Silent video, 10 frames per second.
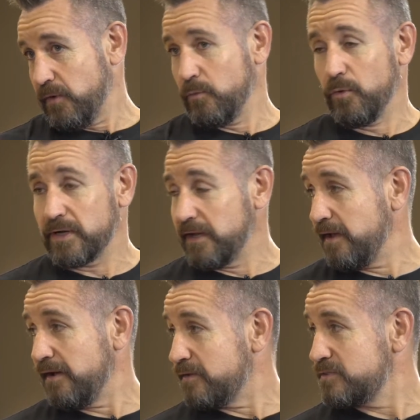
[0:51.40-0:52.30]
walking
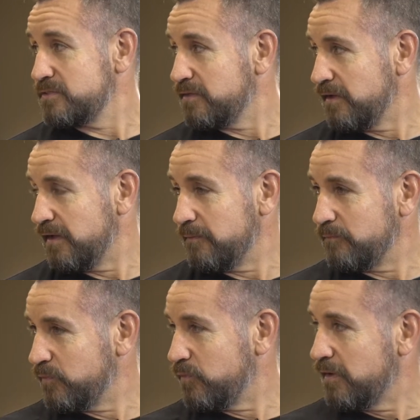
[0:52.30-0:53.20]
out. So
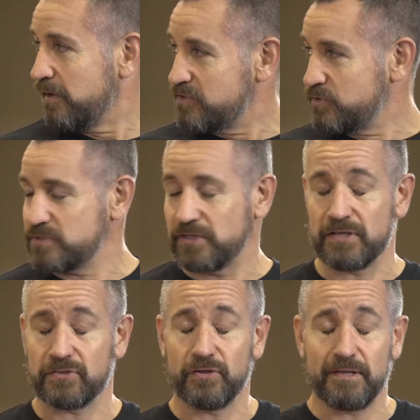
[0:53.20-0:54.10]
it was only
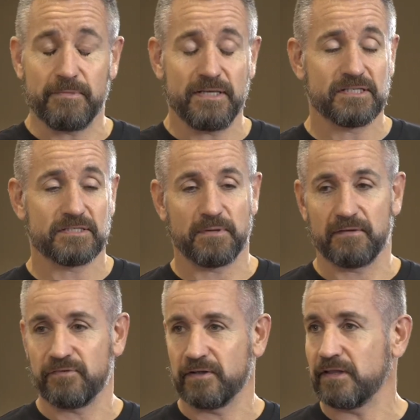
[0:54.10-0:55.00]
30 meters, but it
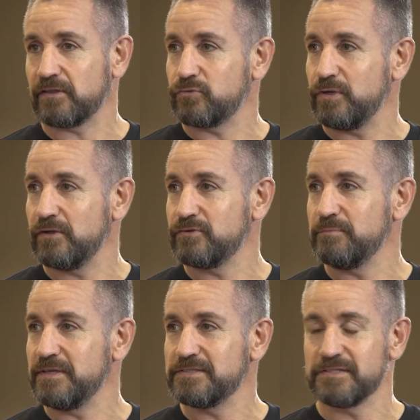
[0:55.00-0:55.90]
felt like 300
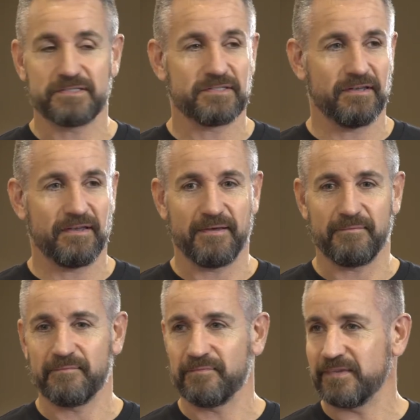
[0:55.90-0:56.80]
meters,
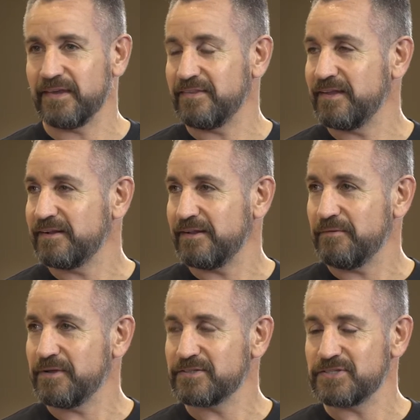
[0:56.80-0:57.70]
and then
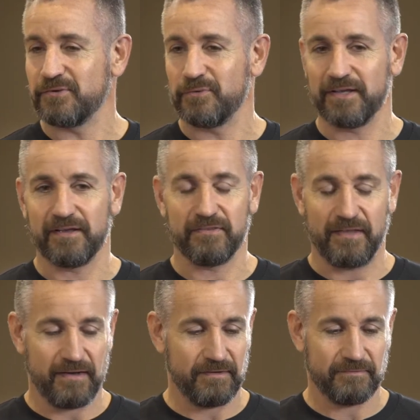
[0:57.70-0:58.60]
climbing into the ring.
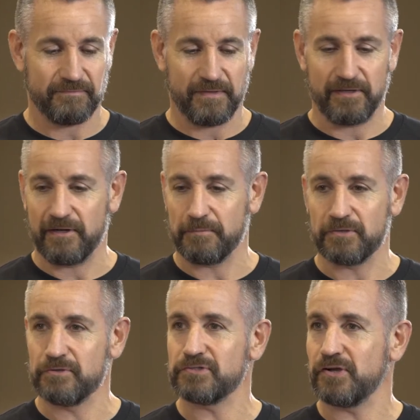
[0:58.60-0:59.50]
And I don't know about
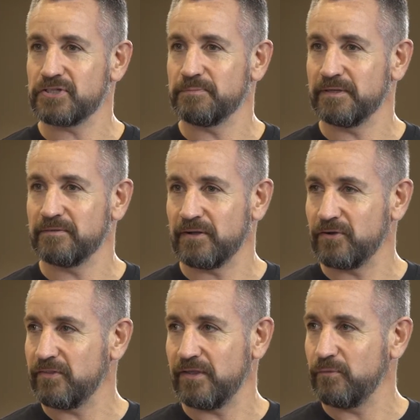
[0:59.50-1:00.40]
you, Josh, but I
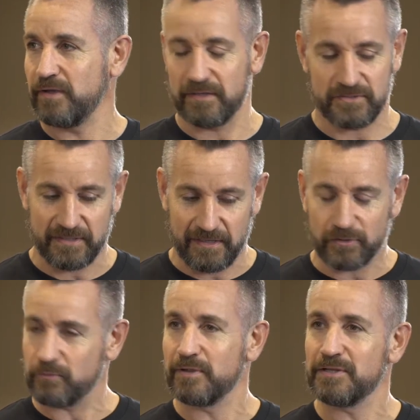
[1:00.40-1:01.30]
got in that ring and it suddenly
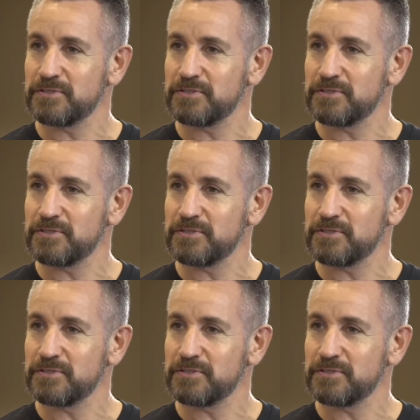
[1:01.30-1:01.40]
got really